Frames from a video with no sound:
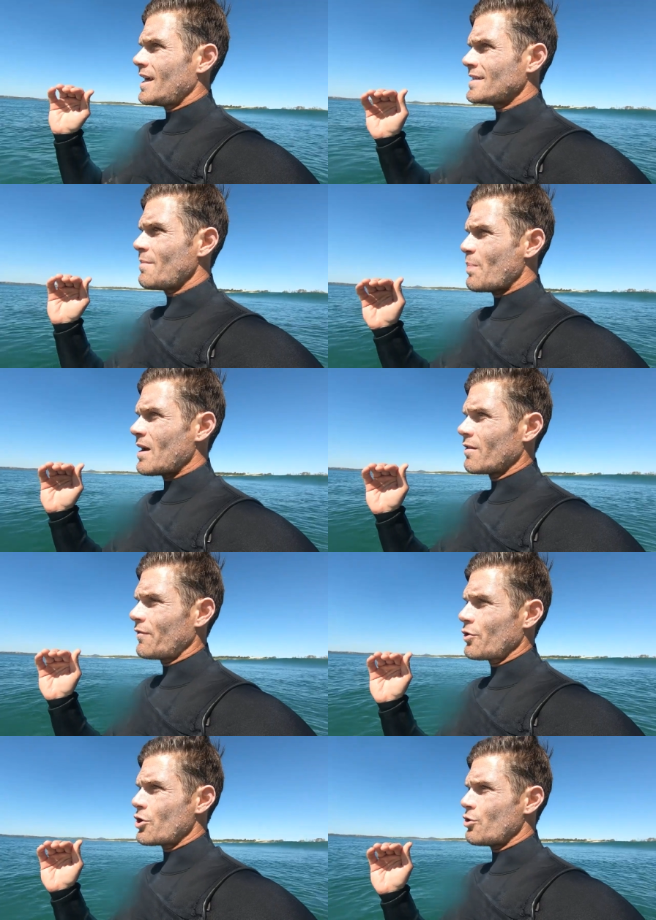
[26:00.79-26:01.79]
is it better
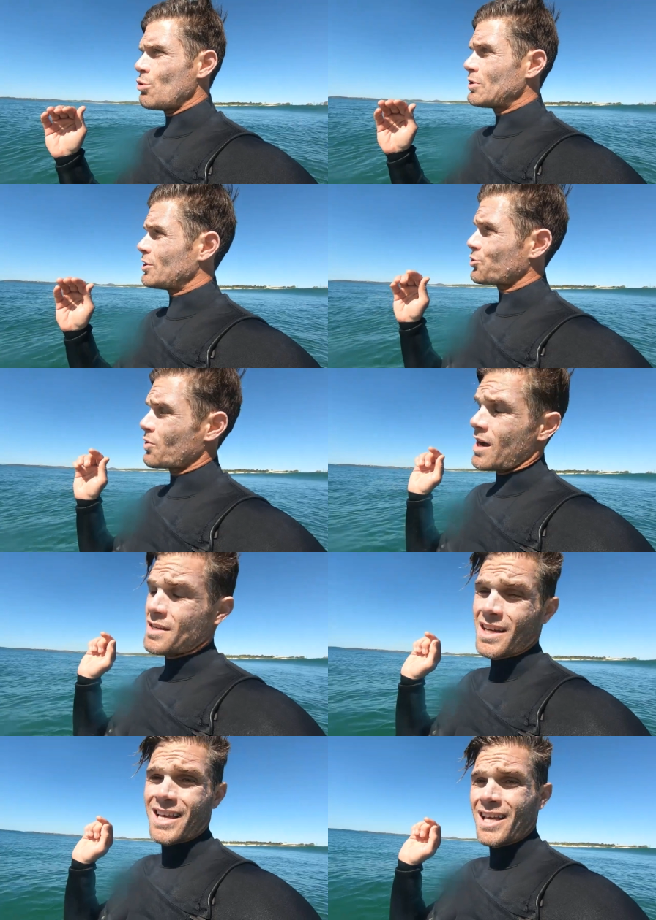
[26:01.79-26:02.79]
for you to try
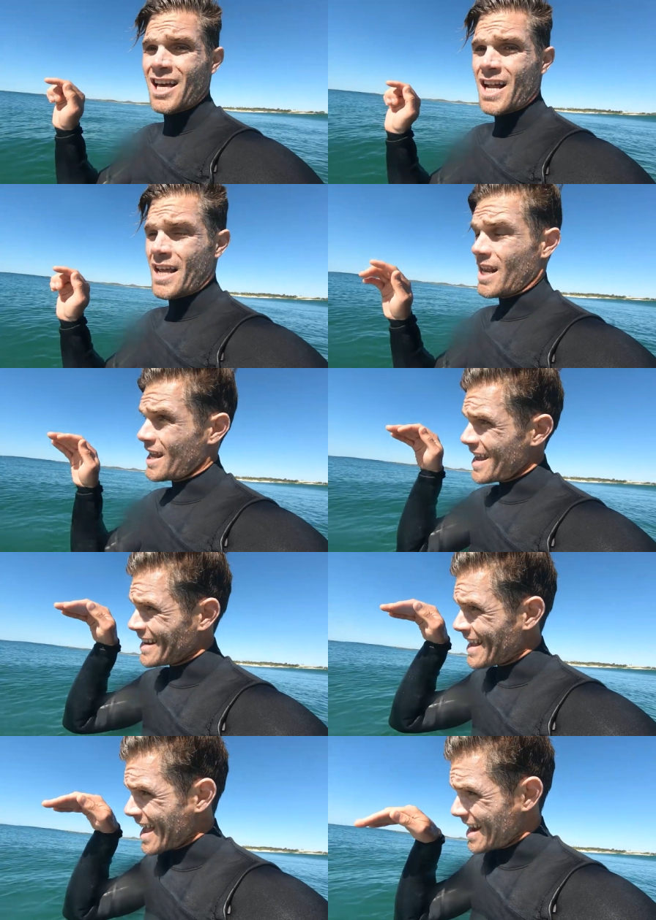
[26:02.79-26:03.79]
to gun it
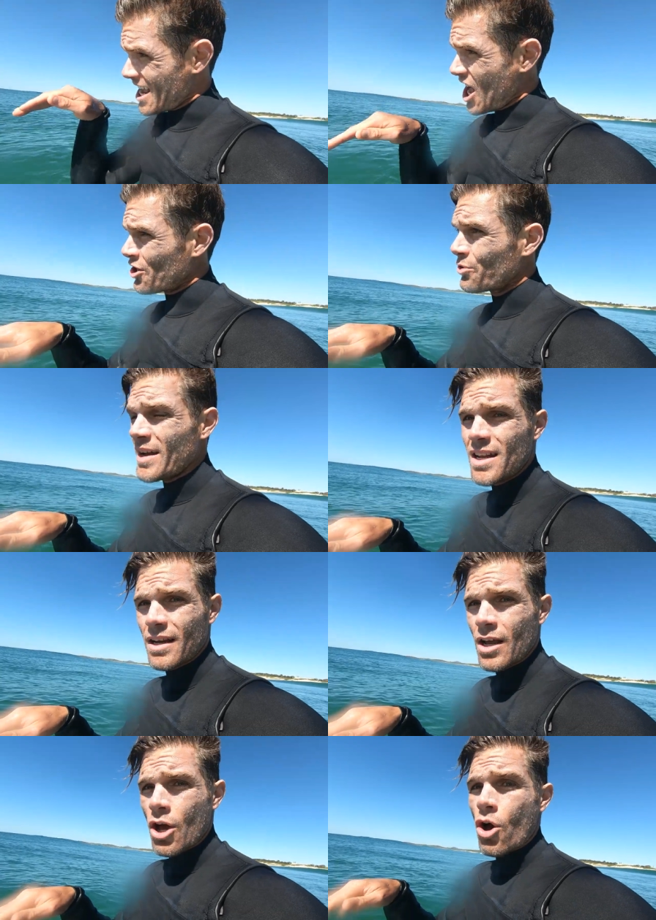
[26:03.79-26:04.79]
and get under it,
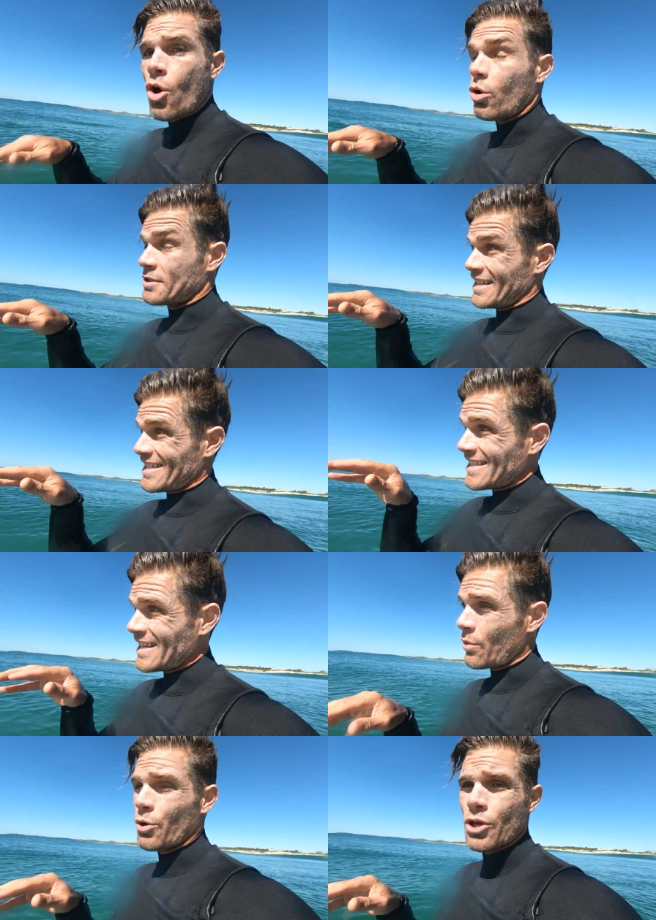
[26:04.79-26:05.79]
or to
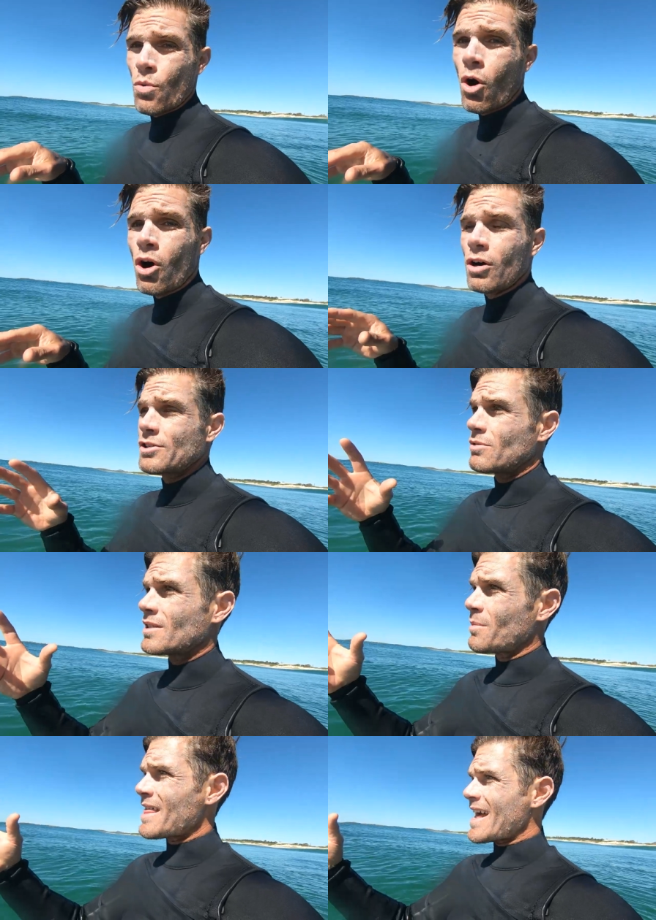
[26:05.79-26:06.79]
sit where you are so
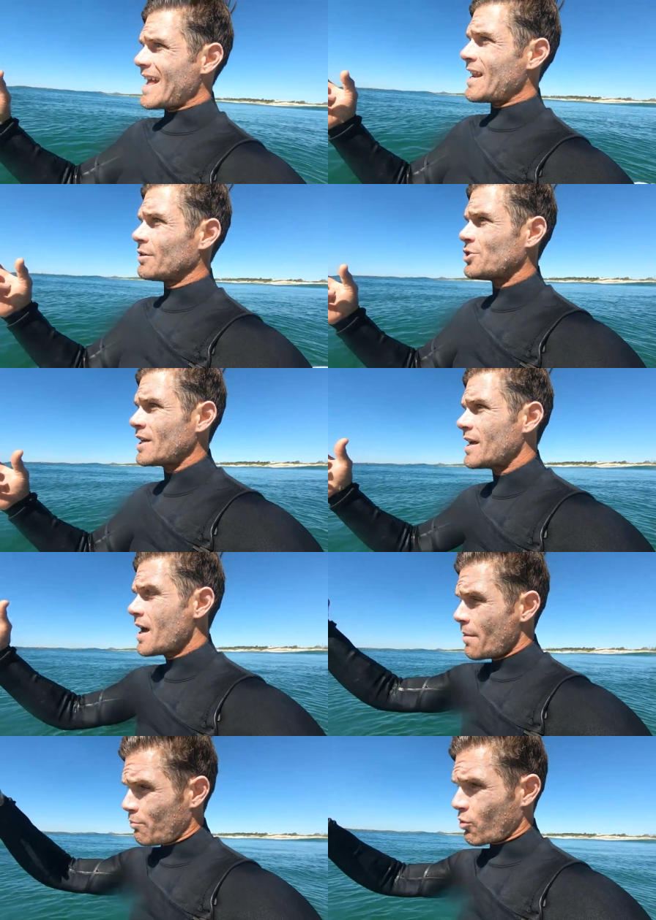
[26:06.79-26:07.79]
some of that energy
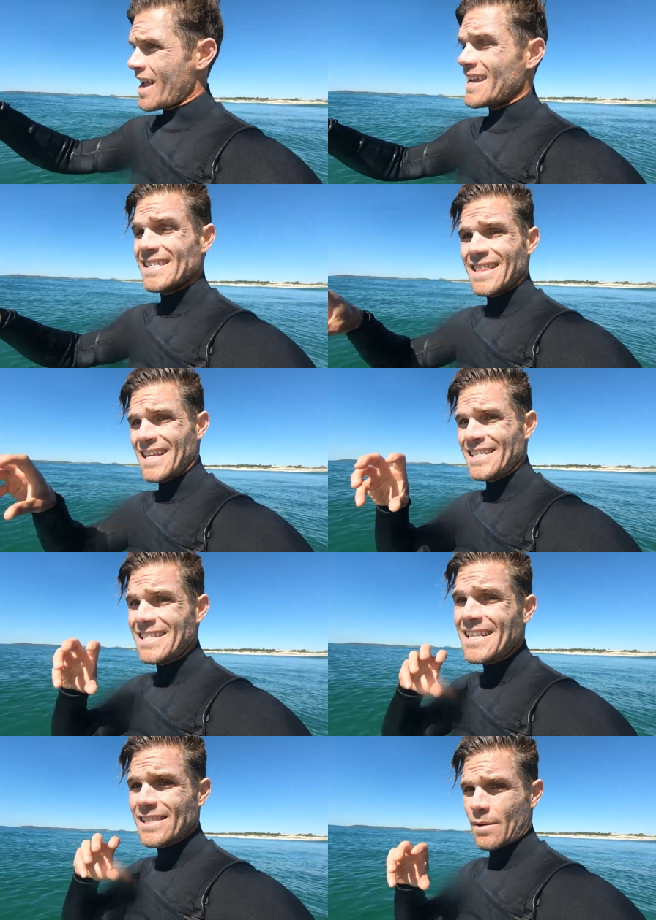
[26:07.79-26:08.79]
breaks and
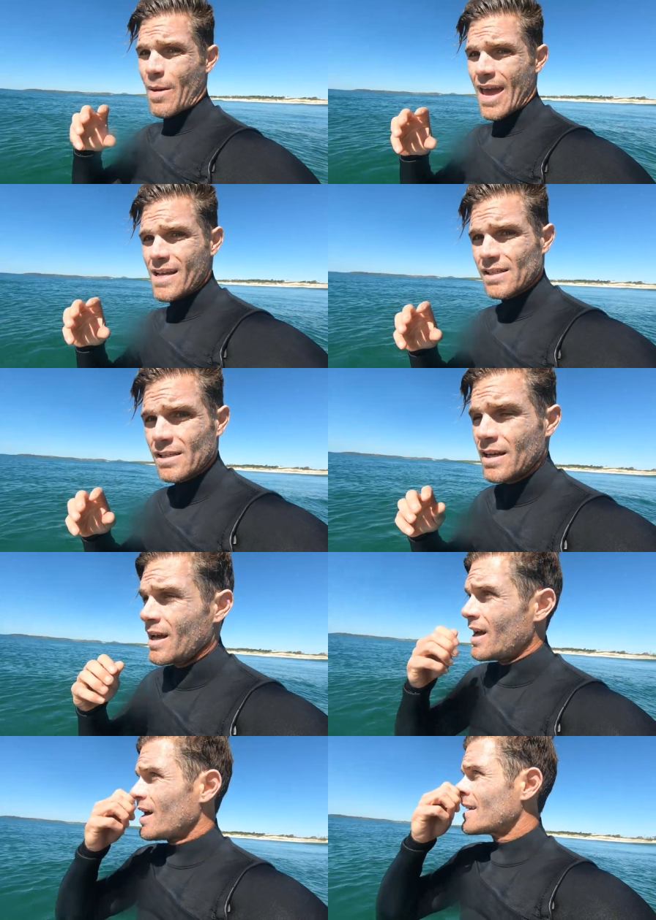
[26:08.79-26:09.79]
then dissipates?
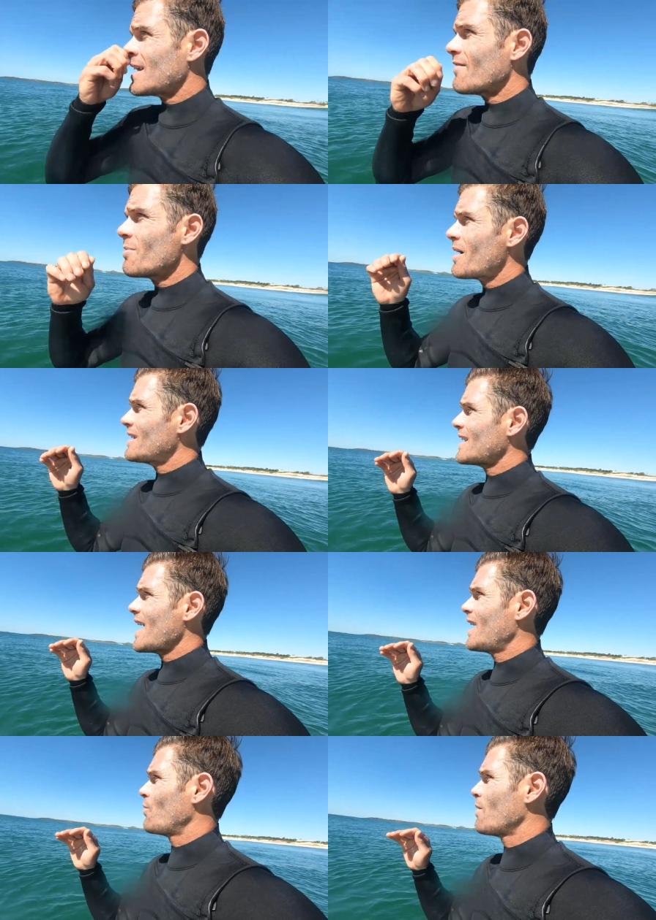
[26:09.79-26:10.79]
Because everybody's
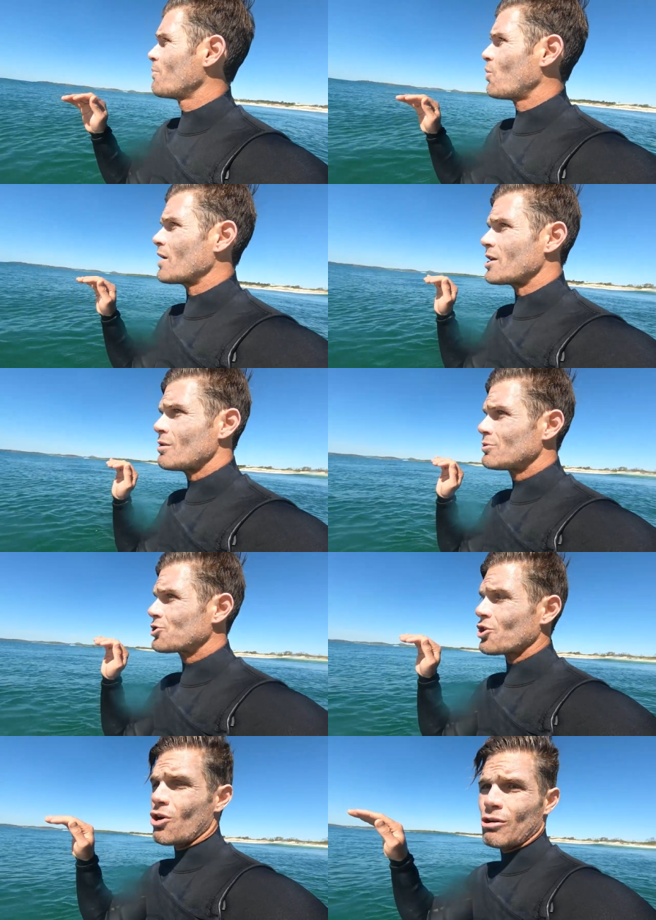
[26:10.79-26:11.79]
had at one point, you
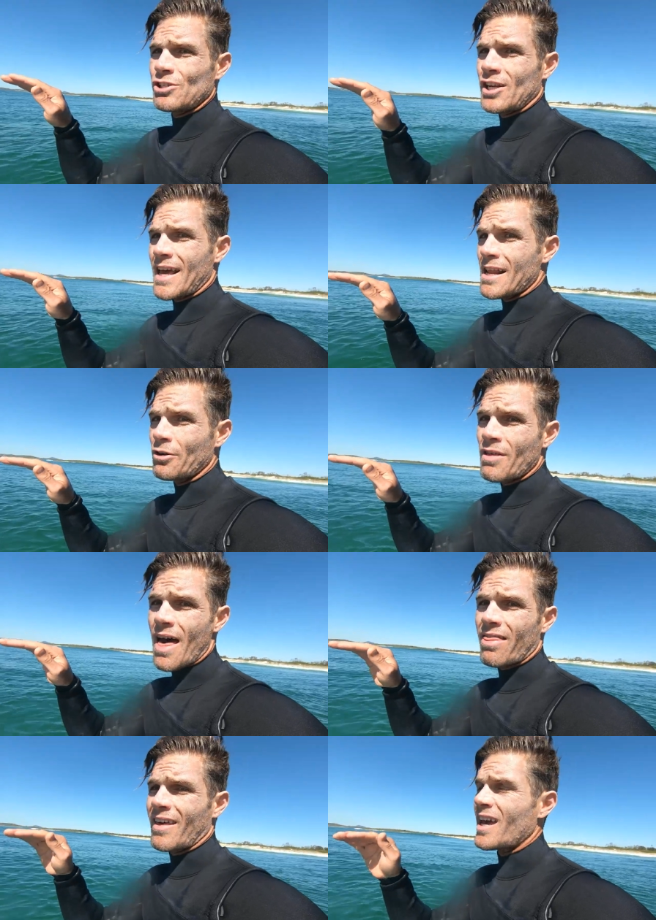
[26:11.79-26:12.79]
charge to get under
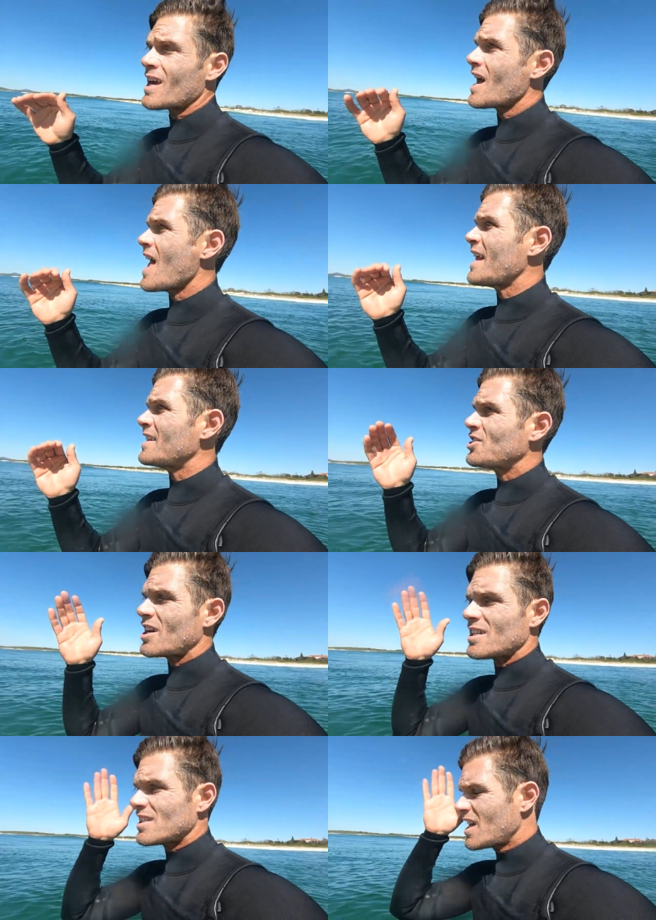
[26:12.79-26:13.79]
that thing and it
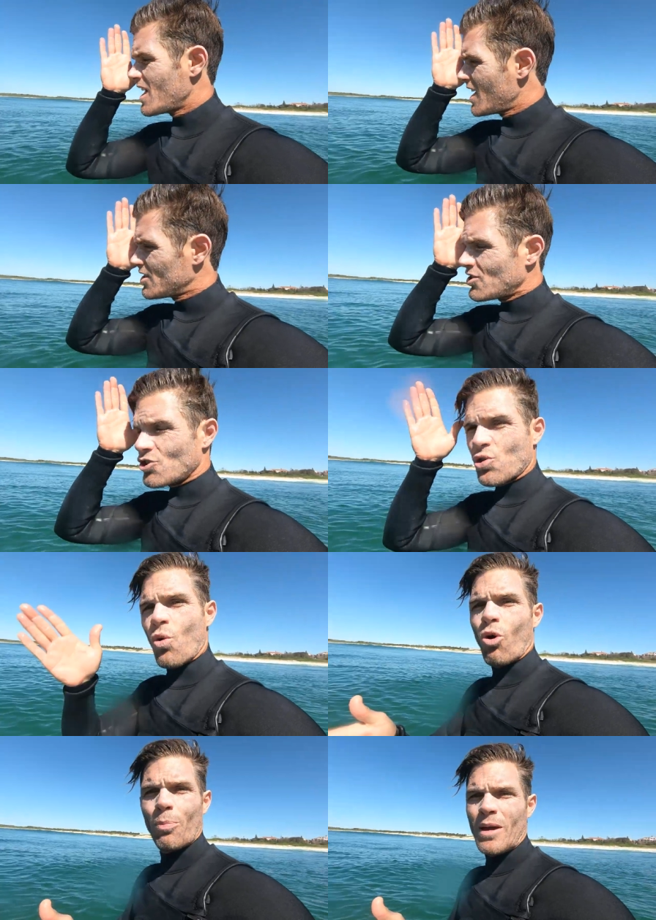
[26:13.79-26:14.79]
just
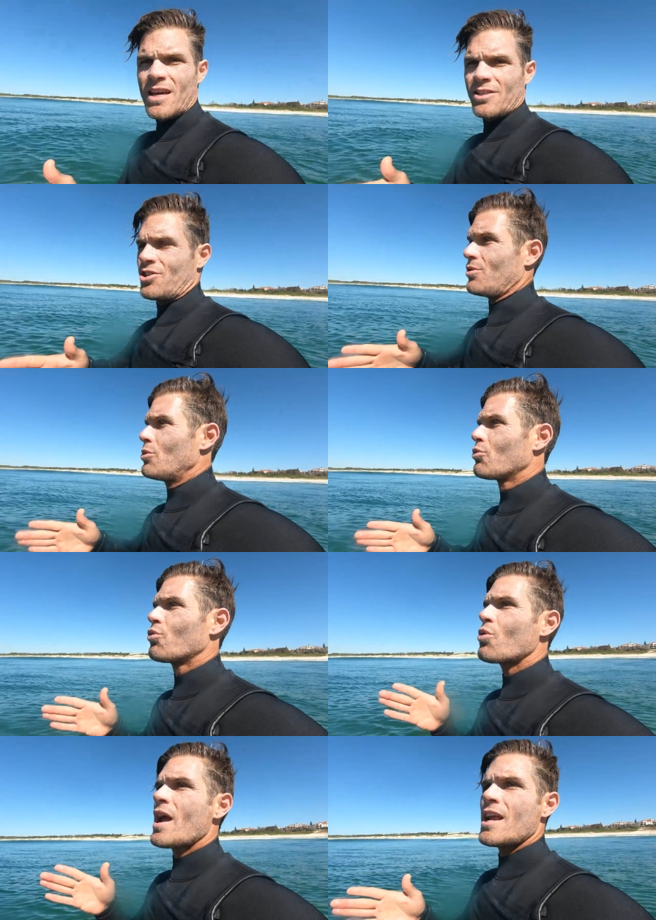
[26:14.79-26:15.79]
scorpions you
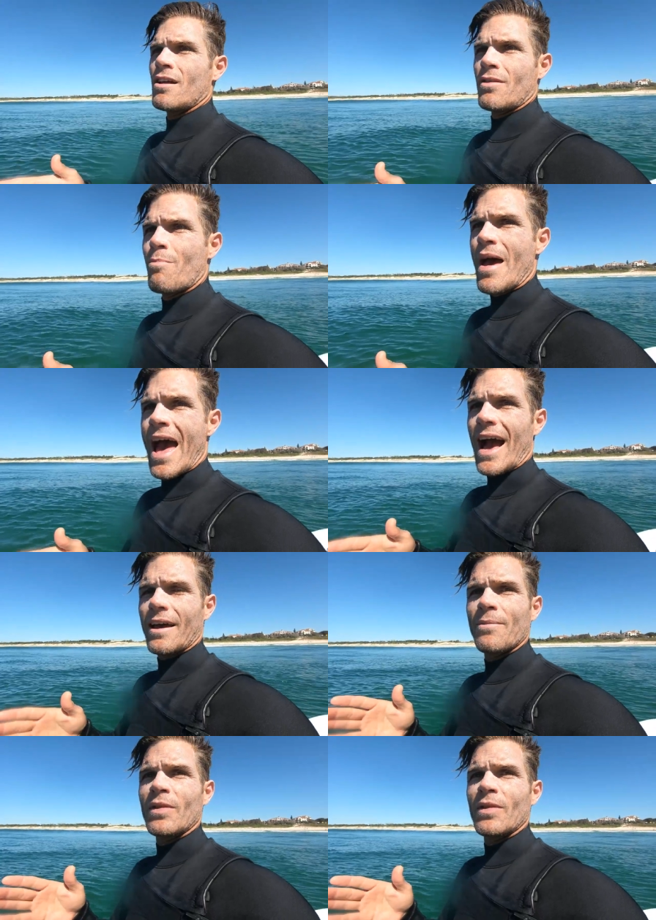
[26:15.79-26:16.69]
right on the back.